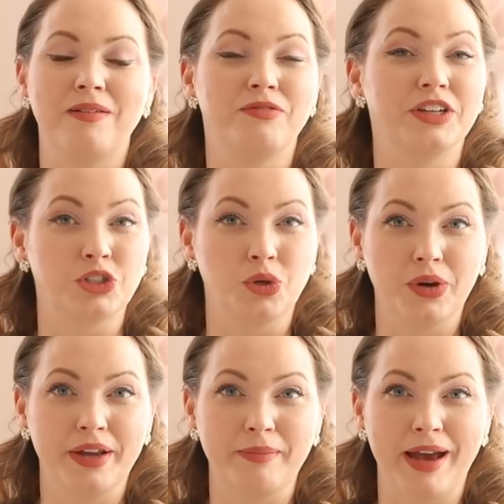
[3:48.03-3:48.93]

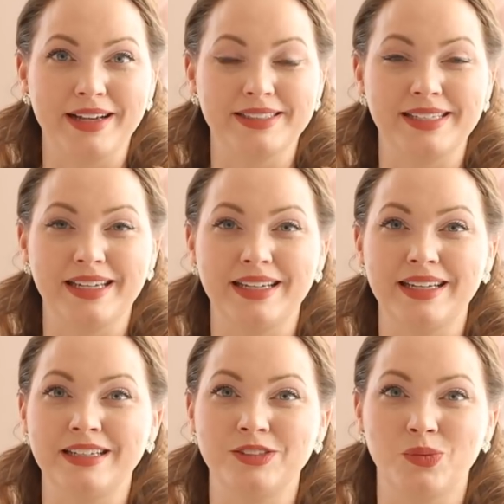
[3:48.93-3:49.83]
Victoria Magazine
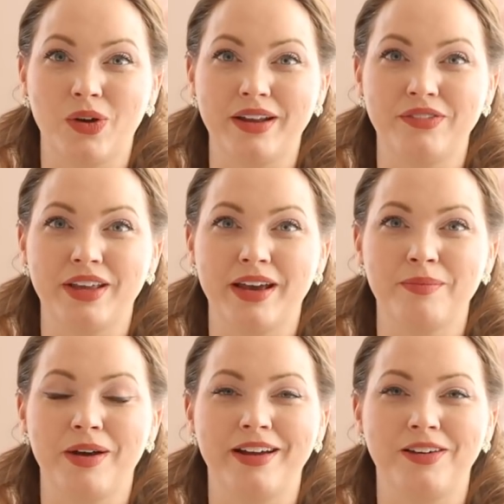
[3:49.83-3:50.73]
is one of
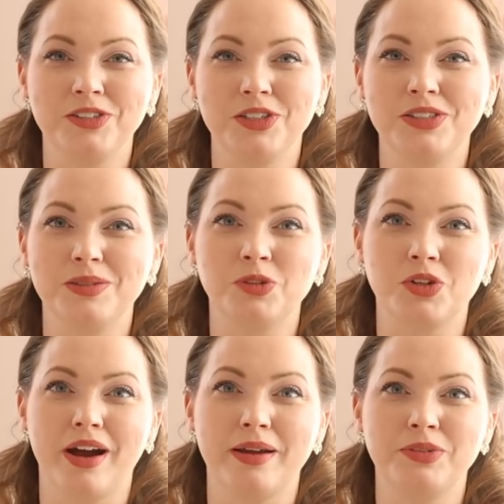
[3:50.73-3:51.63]
them. I also
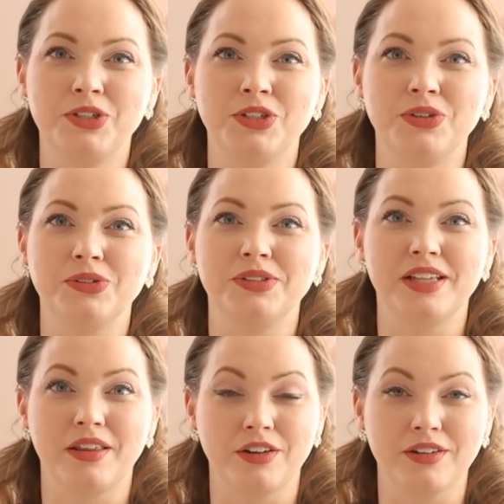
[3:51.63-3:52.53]
subscribe to
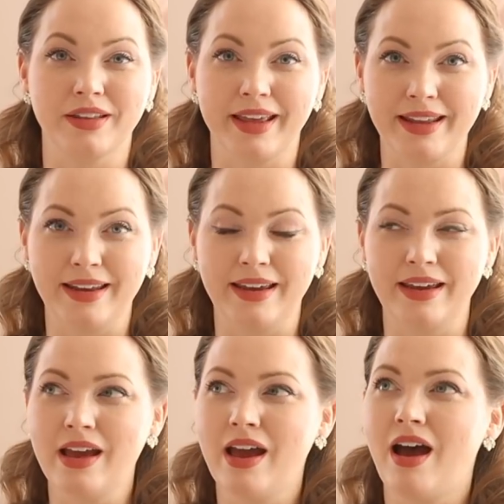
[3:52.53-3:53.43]
Southern
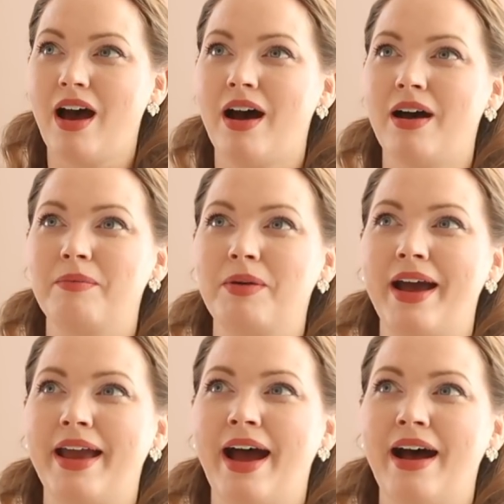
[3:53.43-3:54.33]
Lady.
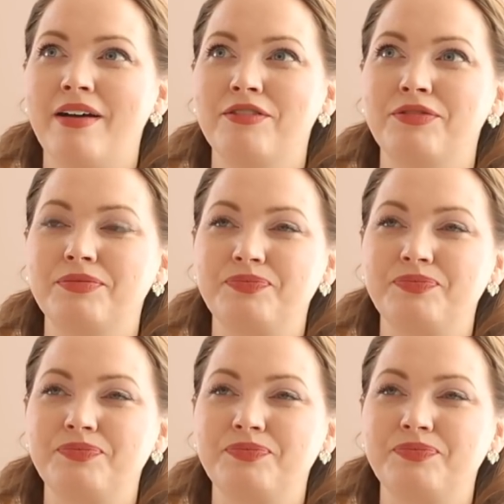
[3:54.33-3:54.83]
I have